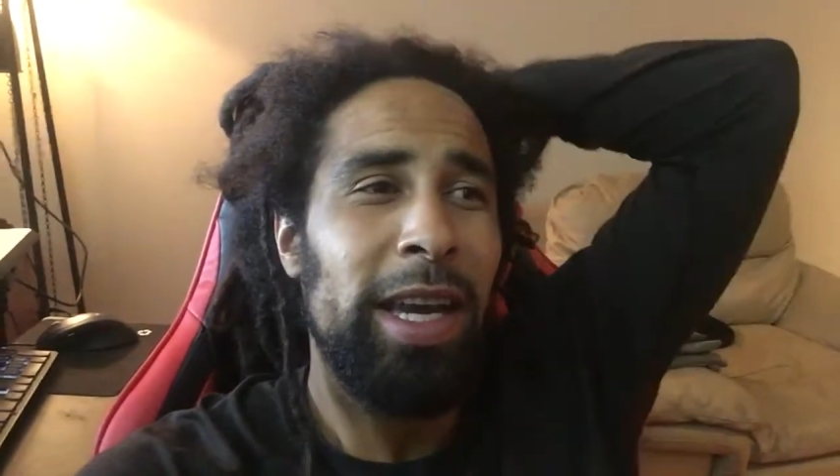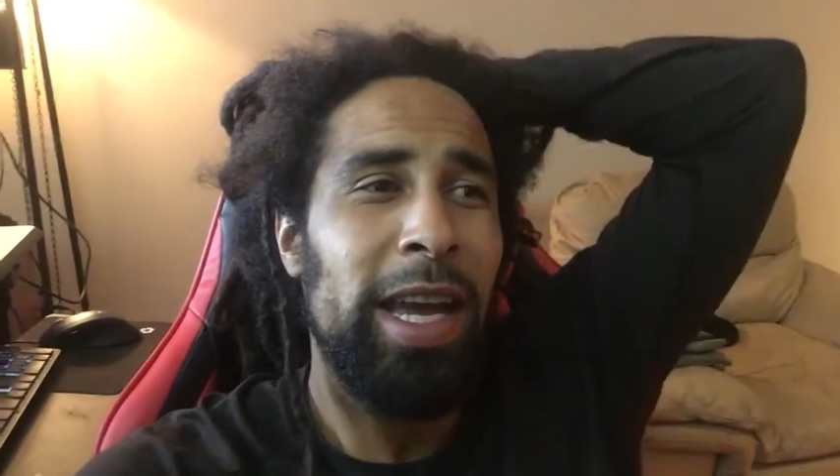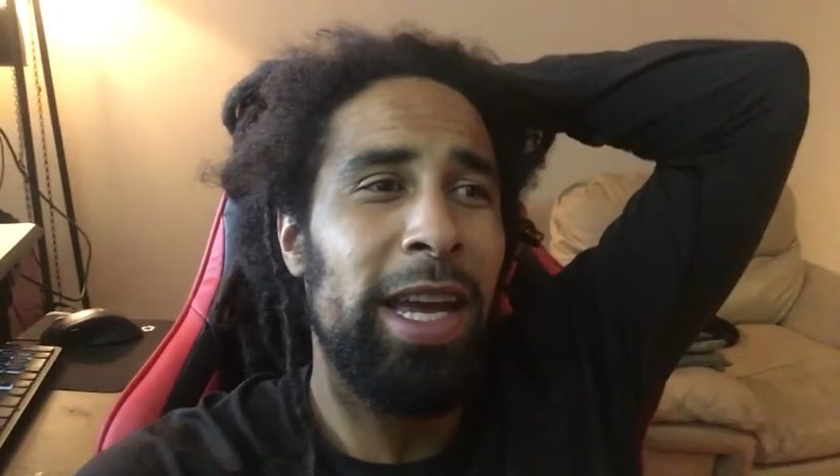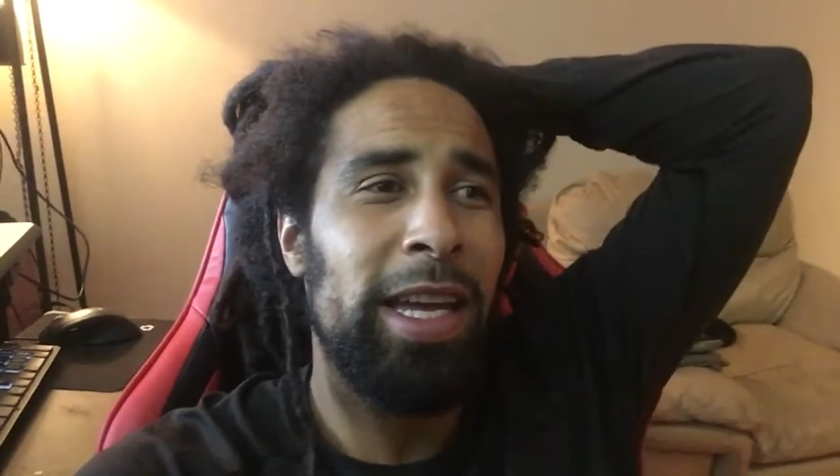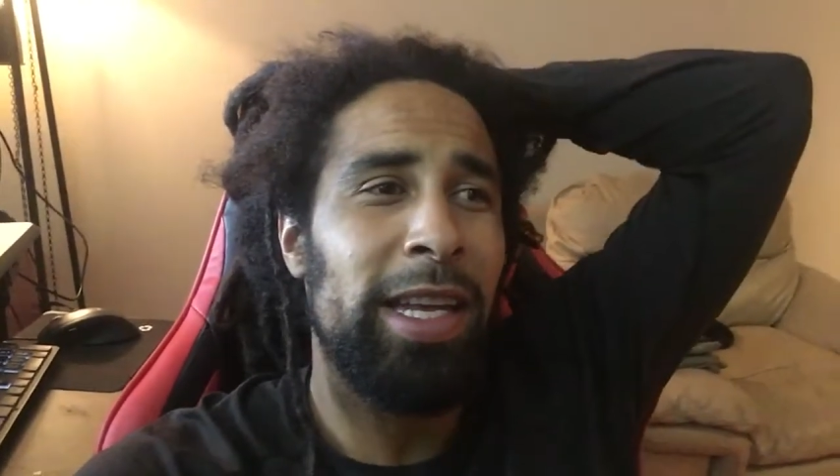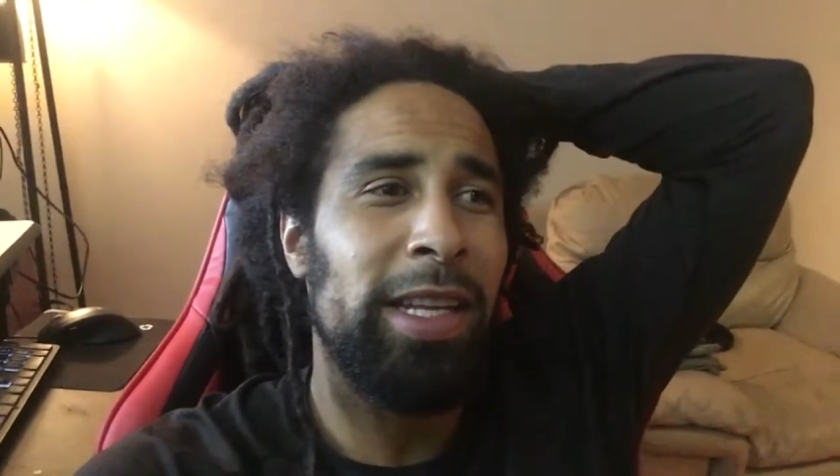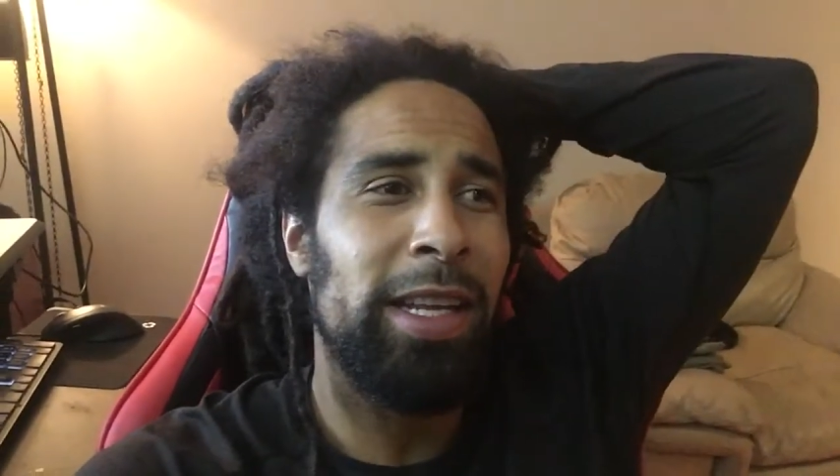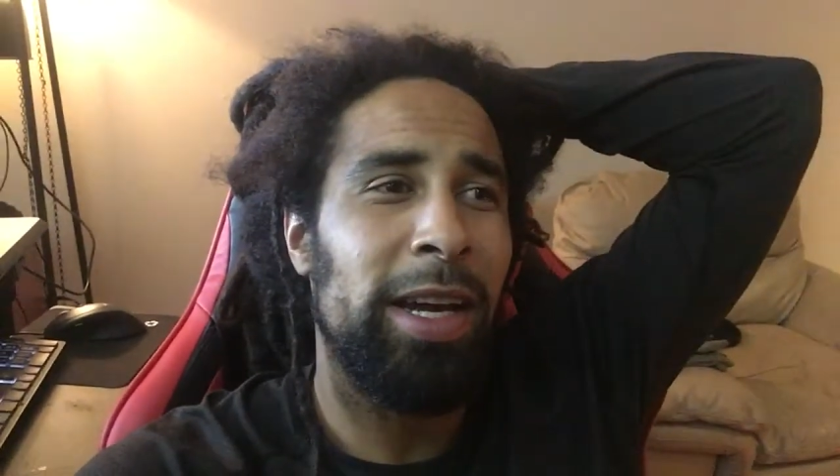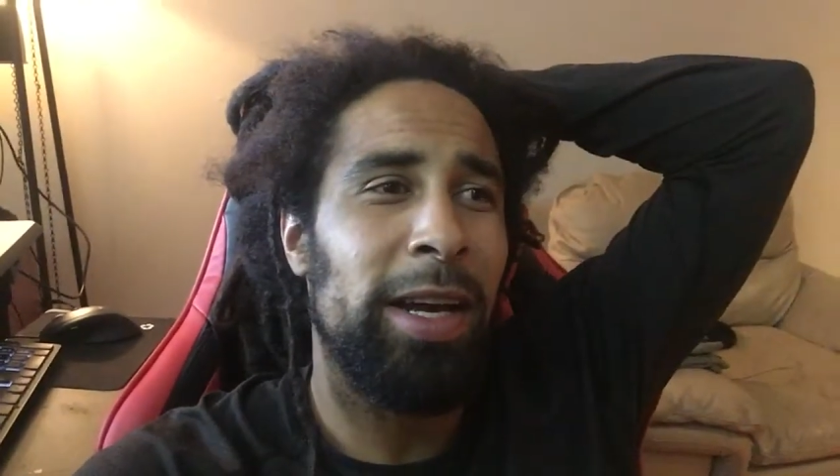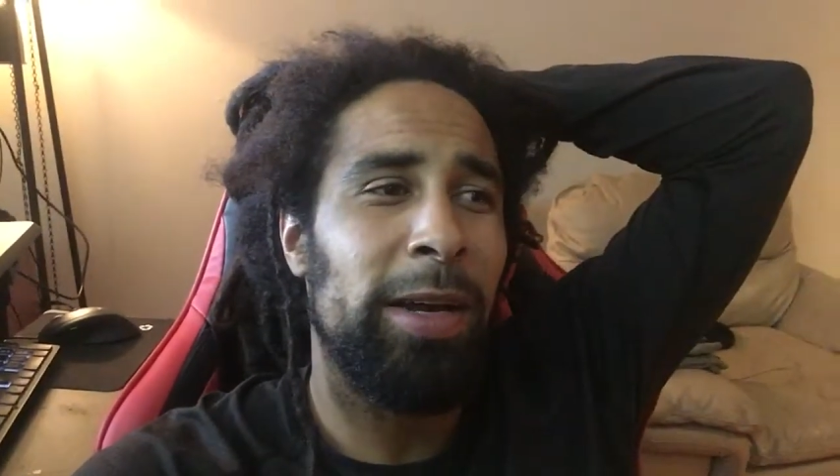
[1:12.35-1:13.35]

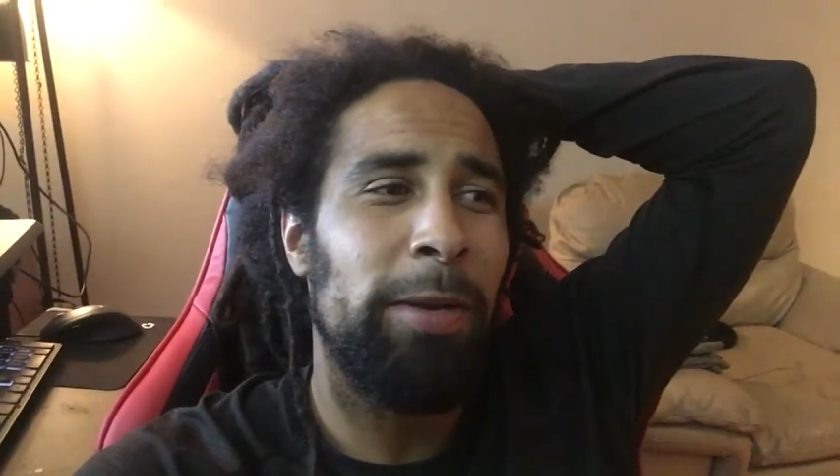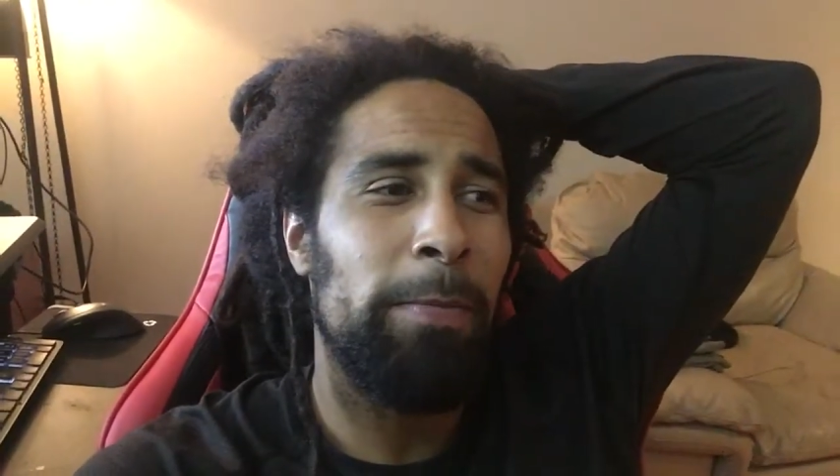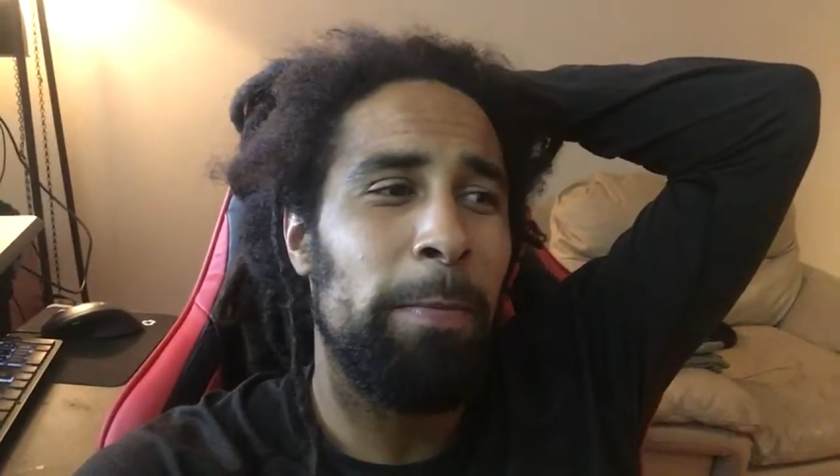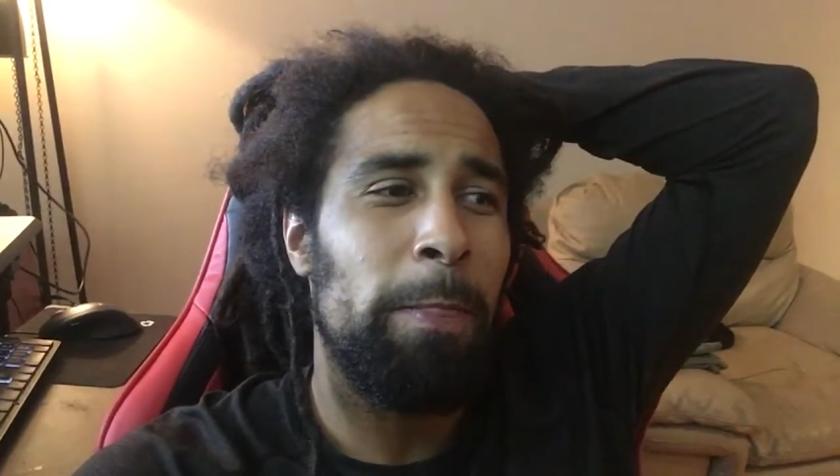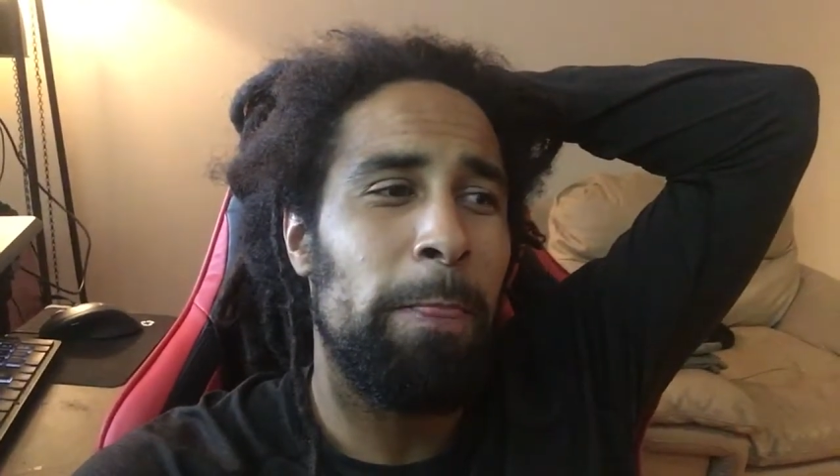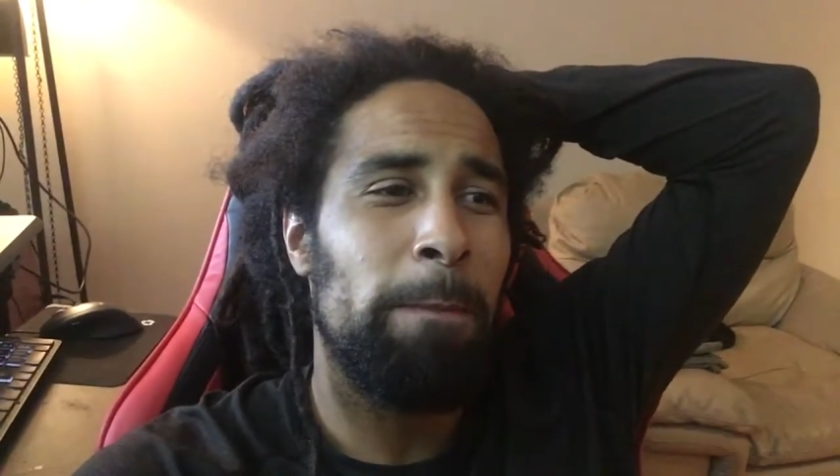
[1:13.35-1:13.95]
And